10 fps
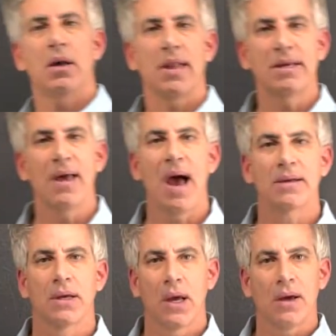like
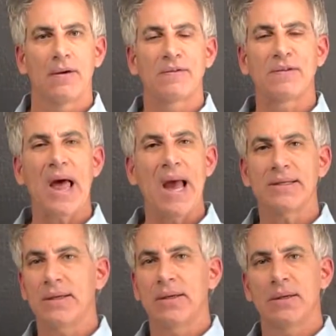that,
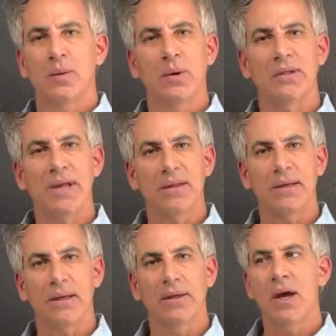flat, with
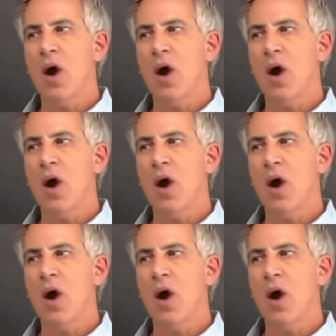nothing.